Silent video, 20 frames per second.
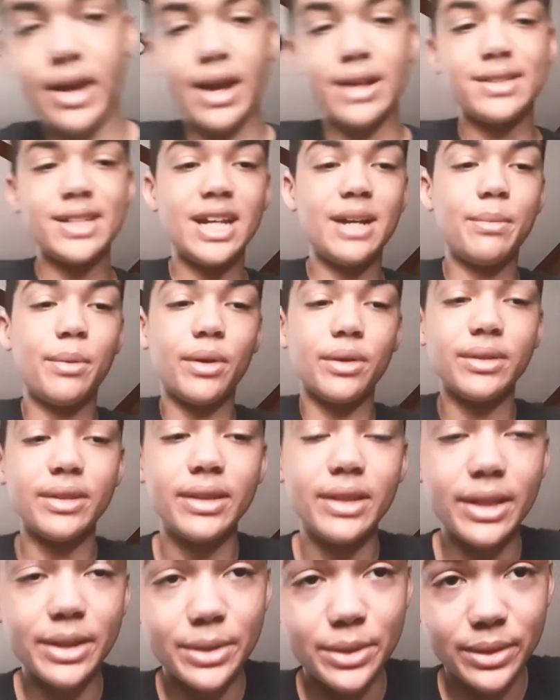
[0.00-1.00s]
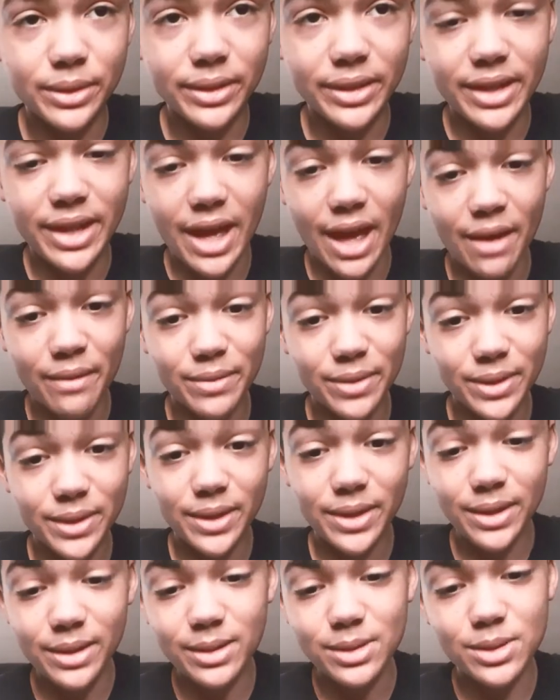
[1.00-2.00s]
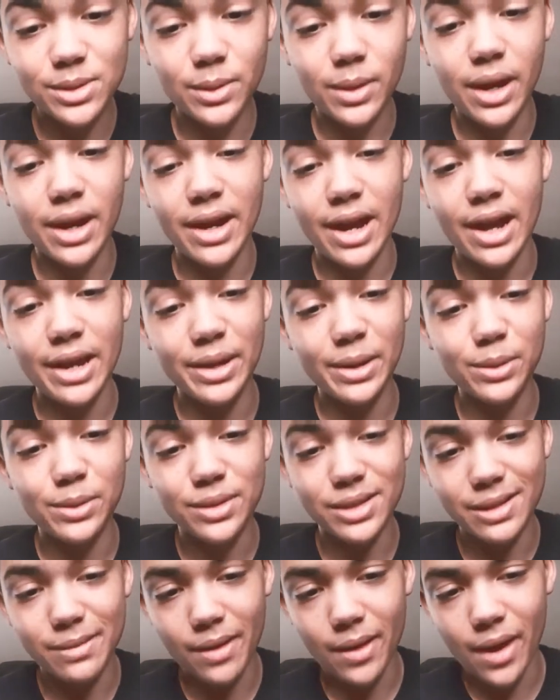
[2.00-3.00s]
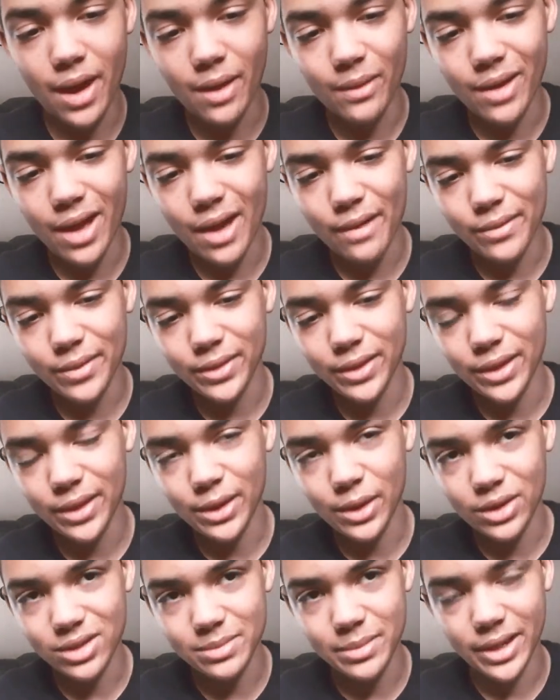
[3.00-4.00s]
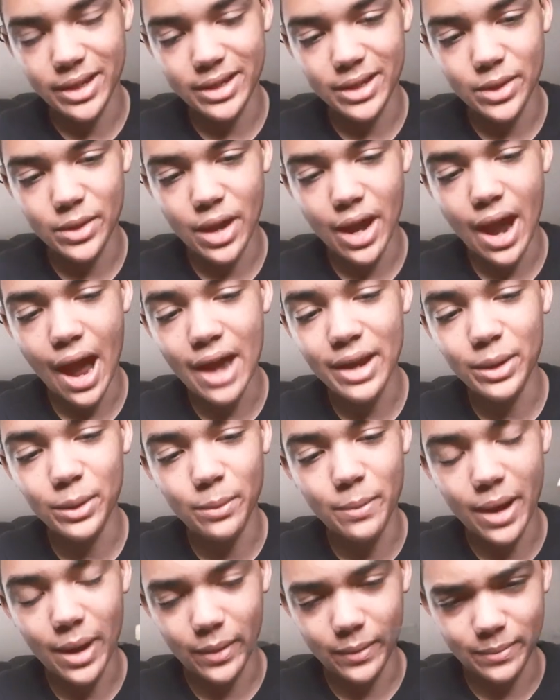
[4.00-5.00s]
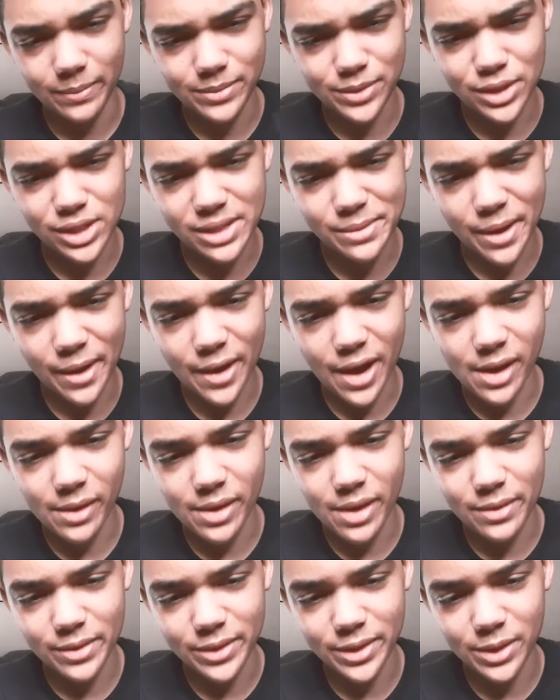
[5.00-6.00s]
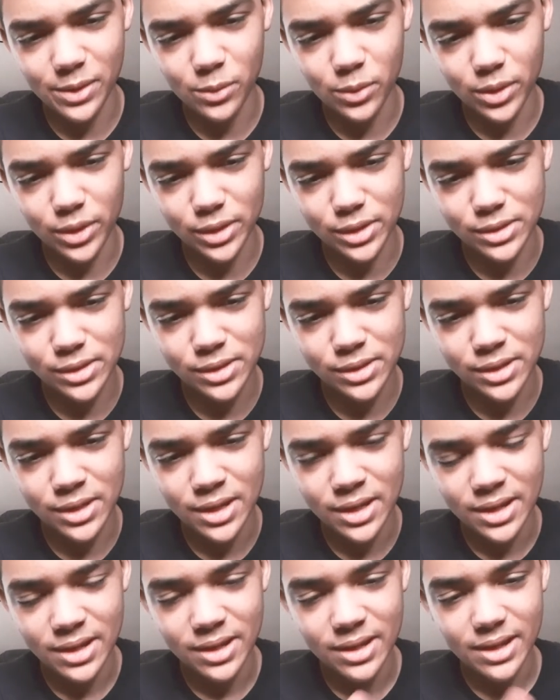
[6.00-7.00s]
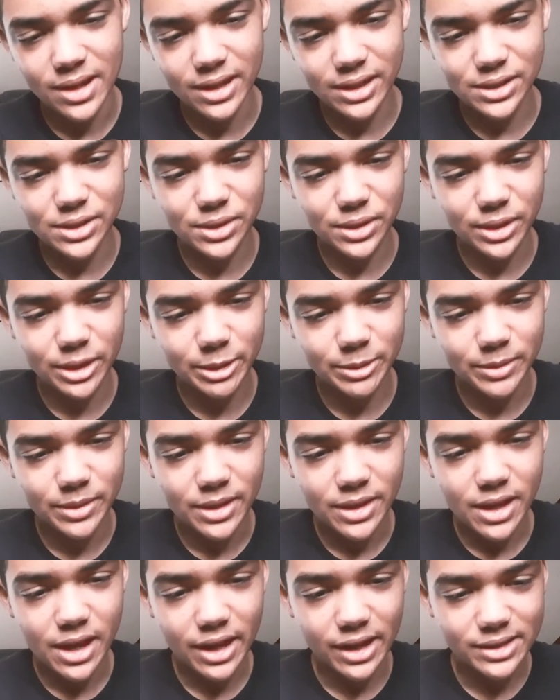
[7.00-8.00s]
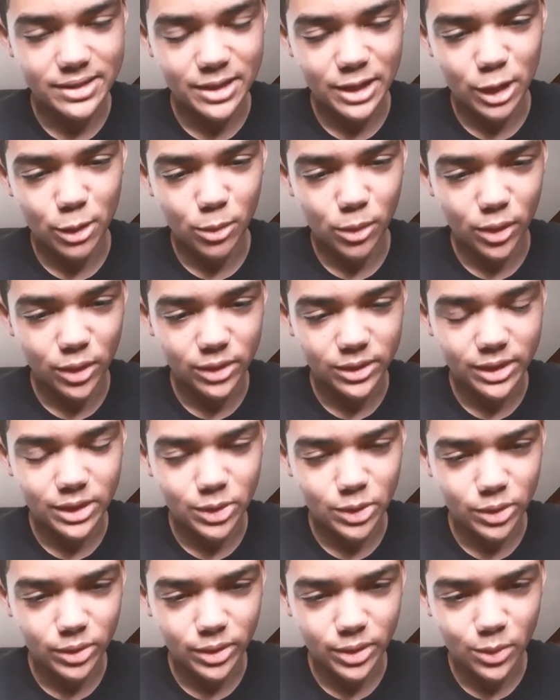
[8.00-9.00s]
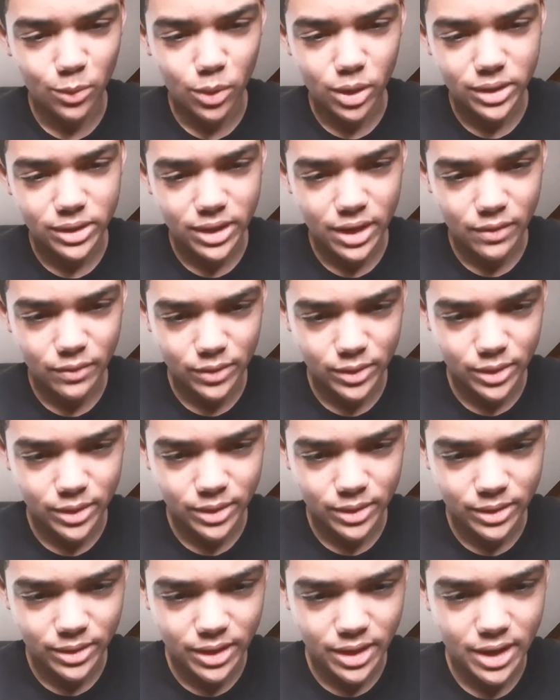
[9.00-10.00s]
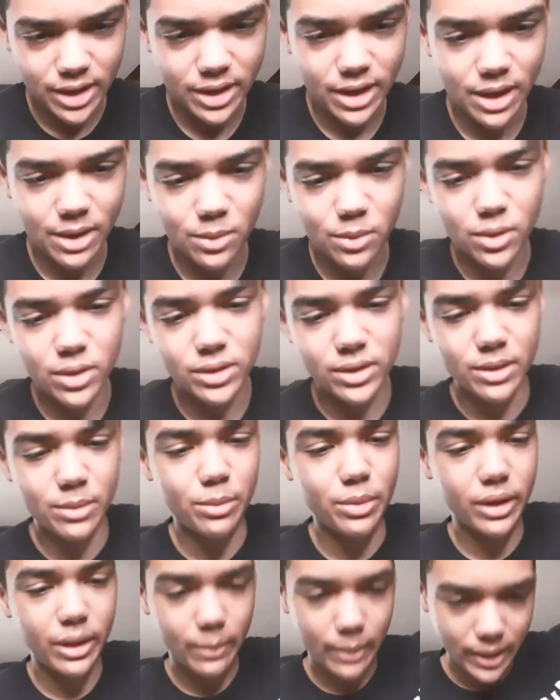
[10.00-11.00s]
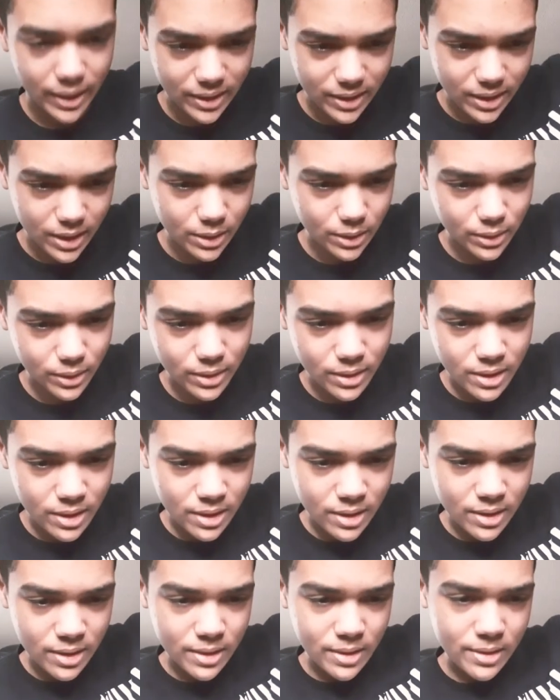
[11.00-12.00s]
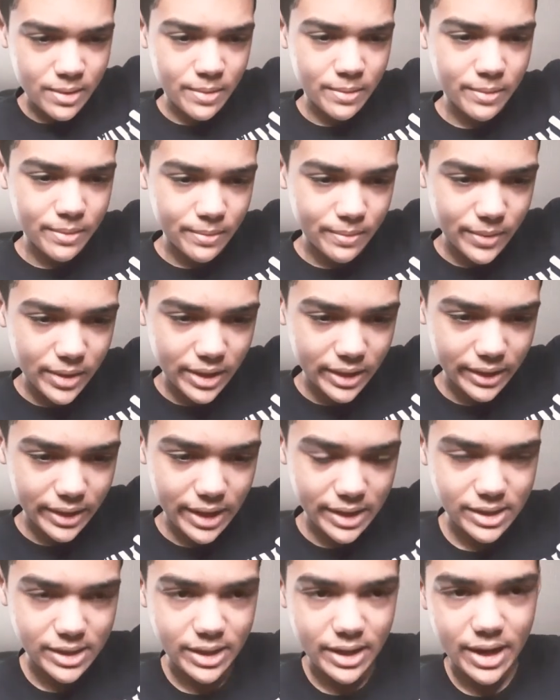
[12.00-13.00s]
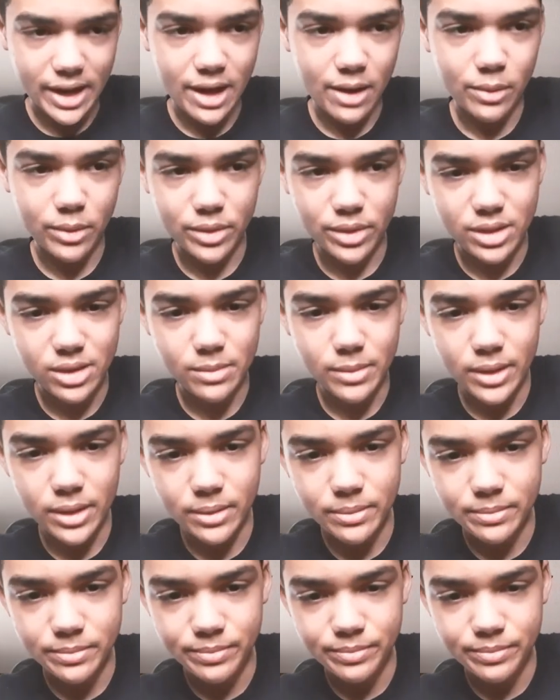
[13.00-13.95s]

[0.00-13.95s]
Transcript: I take apart literally everything, so I, I know just about how everything goes back together. I, I know about just about how everything works, actually. I could take apart literally whatever the heck I want and put it back together in less than an hour, just about.